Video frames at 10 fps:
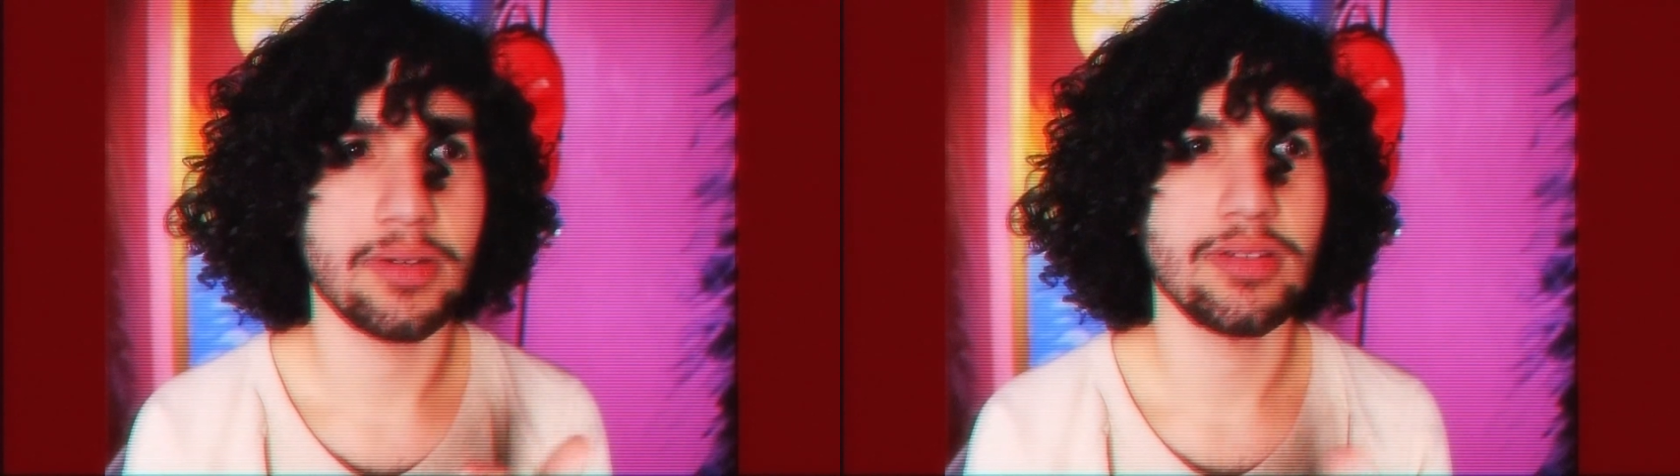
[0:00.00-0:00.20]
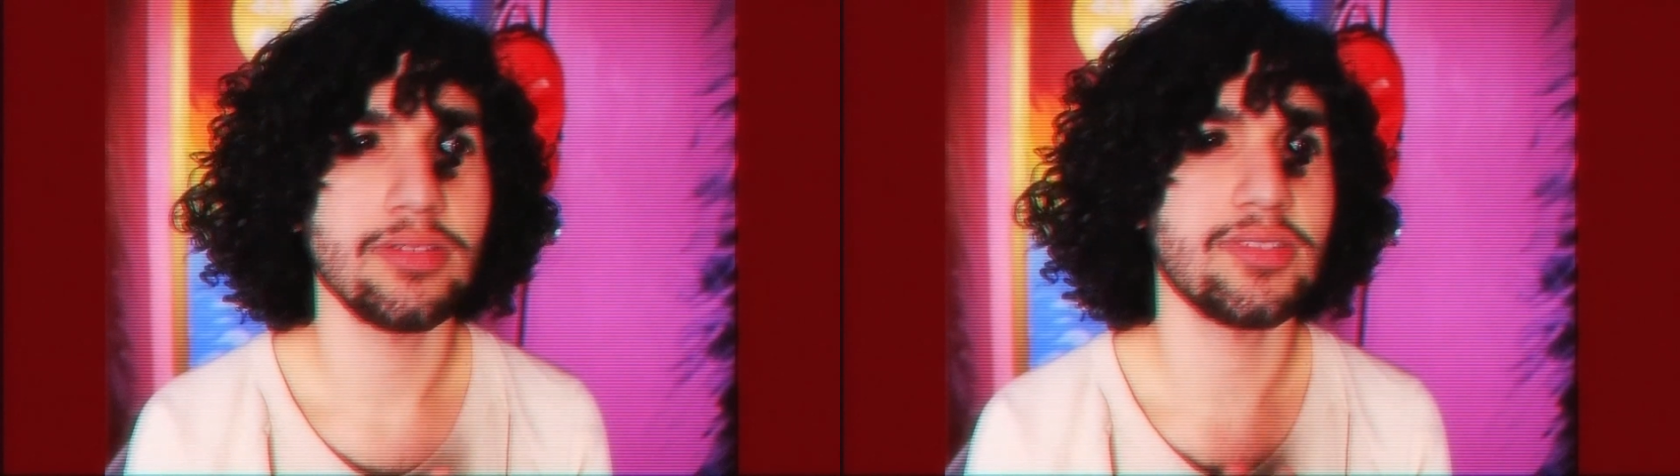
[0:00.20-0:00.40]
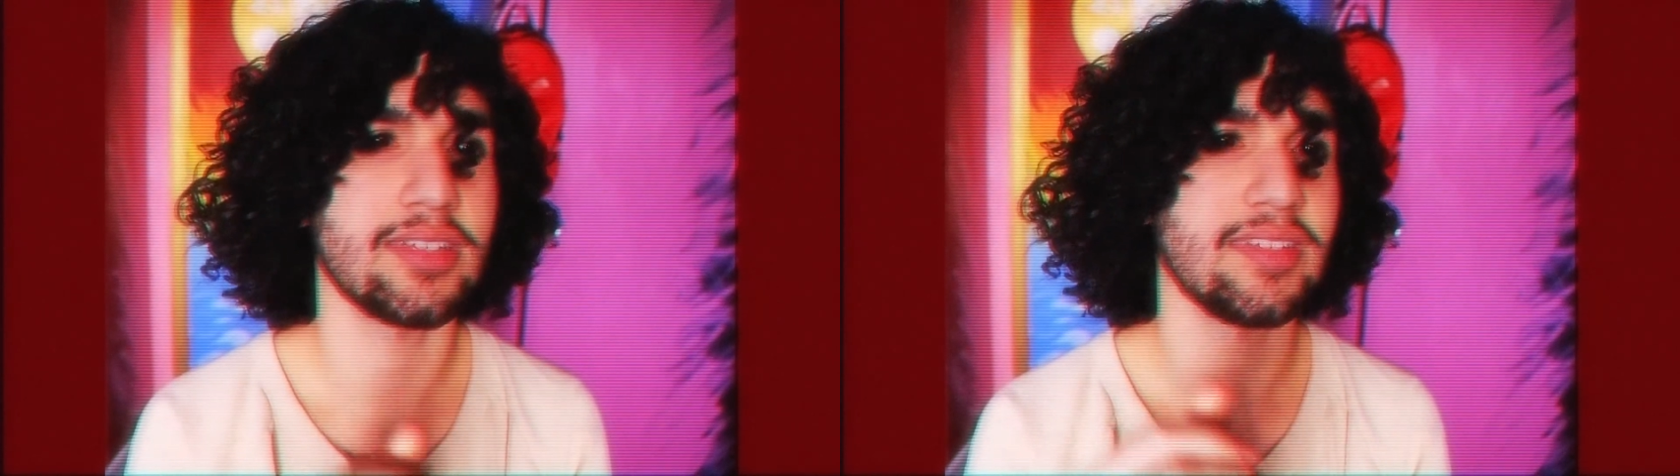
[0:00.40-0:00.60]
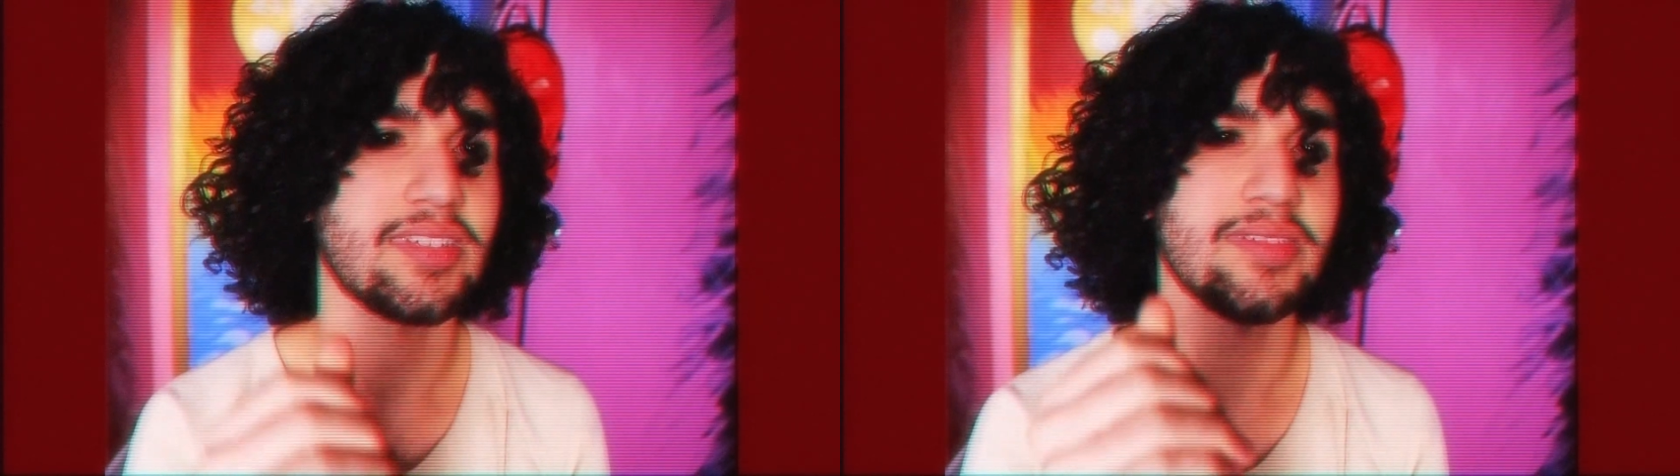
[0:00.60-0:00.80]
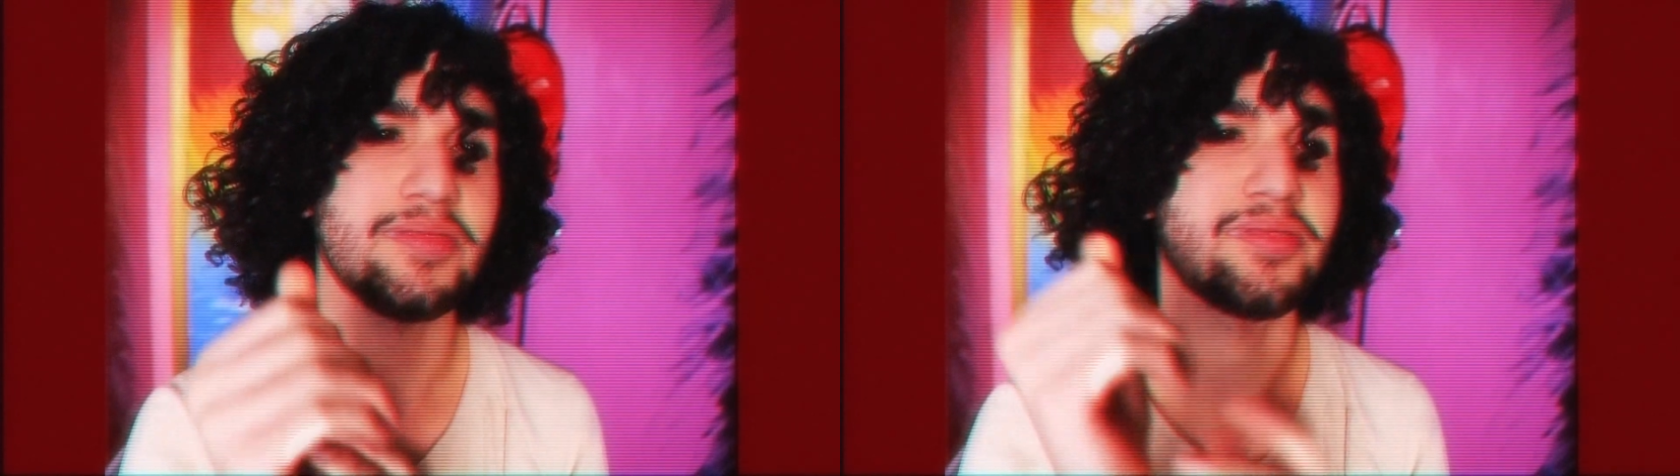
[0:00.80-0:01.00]
I would lose sense
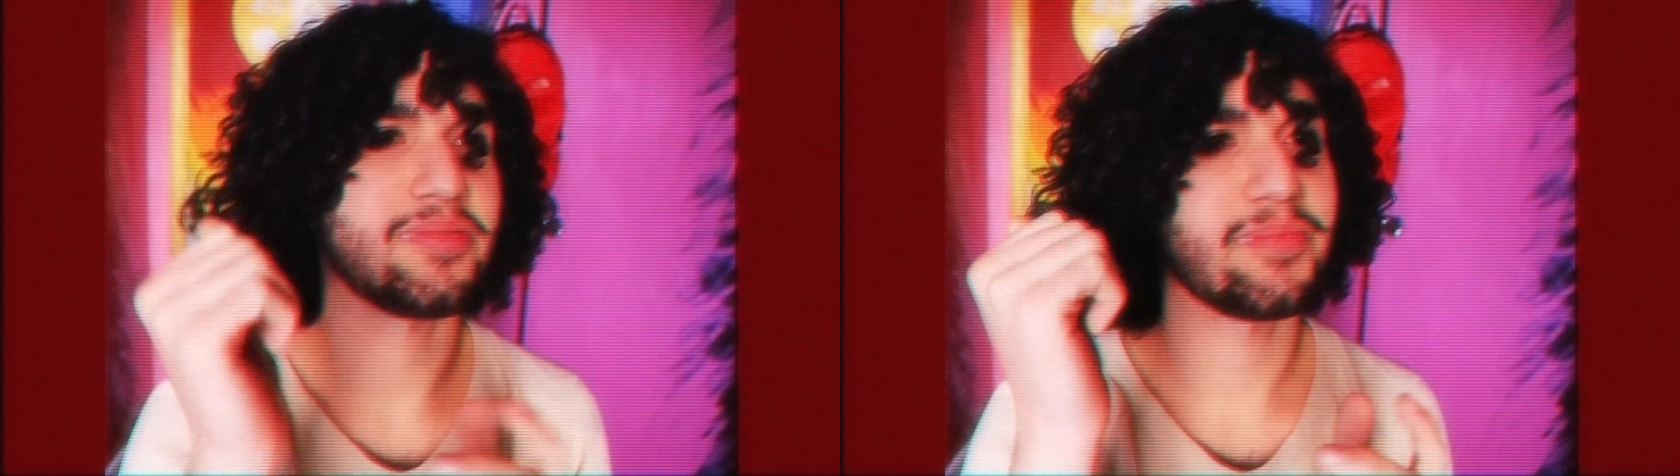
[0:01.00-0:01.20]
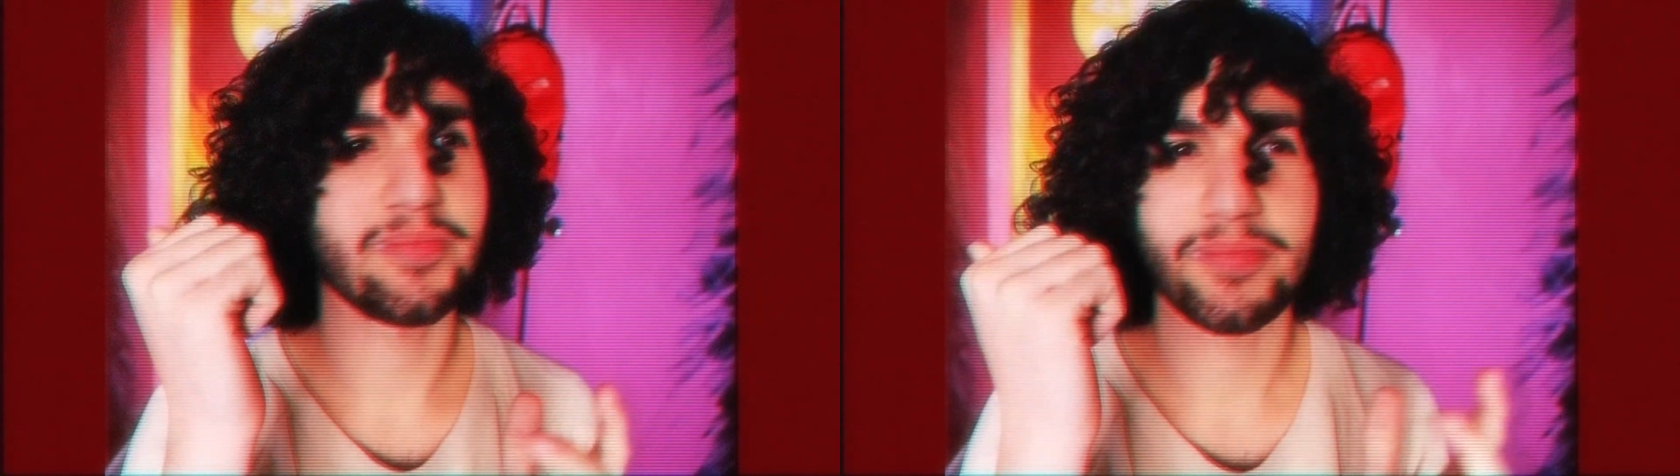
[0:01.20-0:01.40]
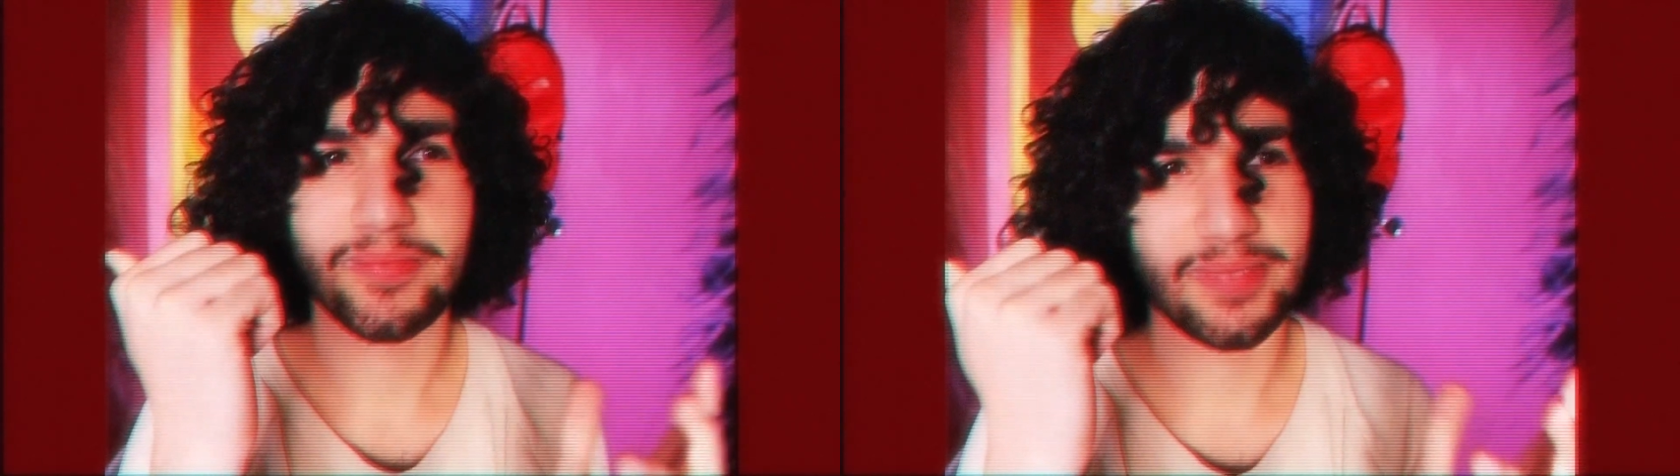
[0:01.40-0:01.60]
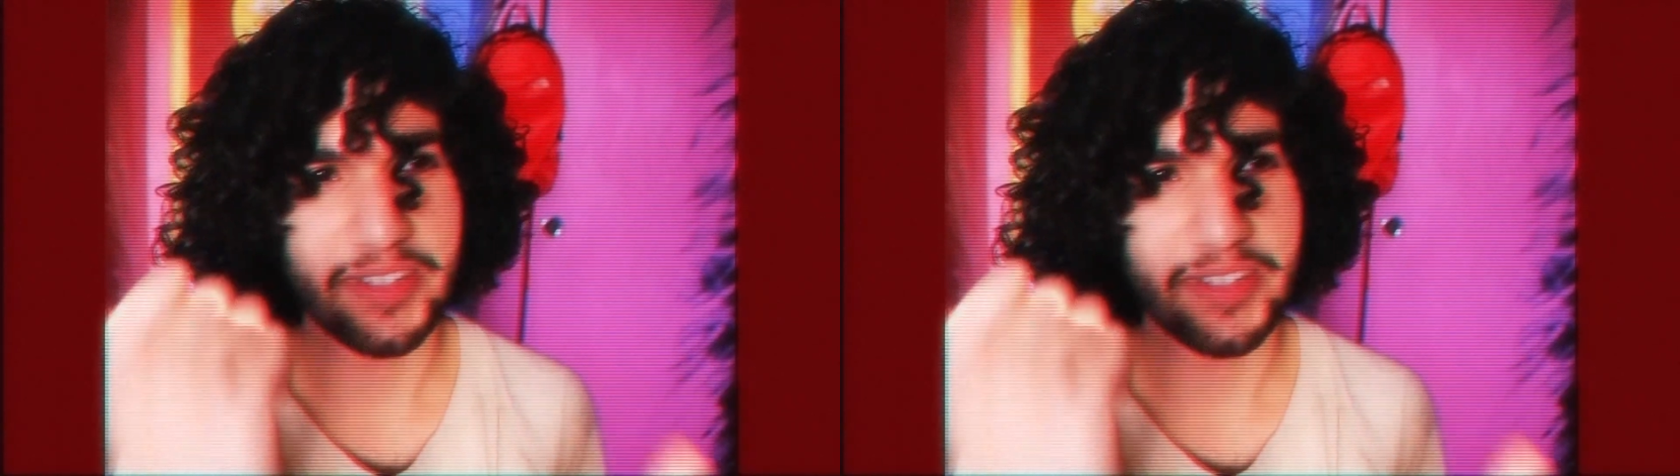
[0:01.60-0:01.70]
of my